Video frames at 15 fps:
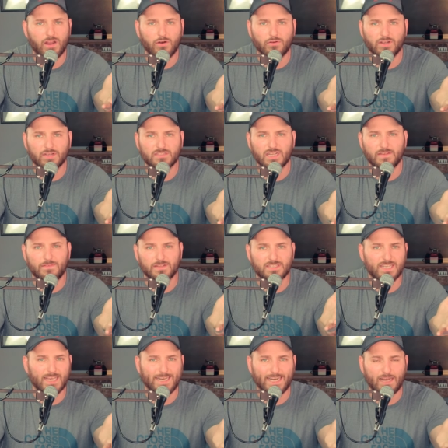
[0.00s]
notice if it's
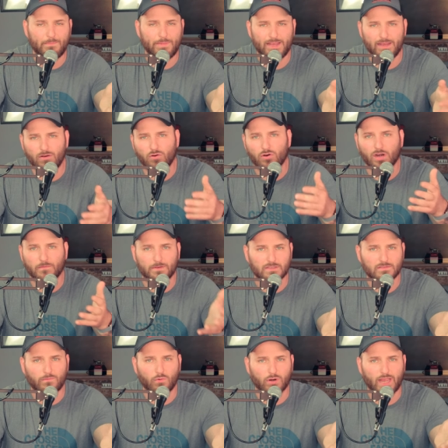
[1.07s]
1080p or if
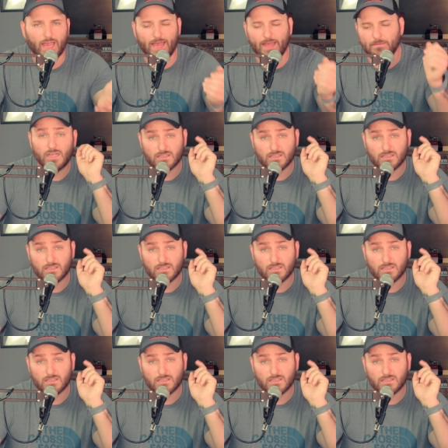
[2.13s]
it's 4K.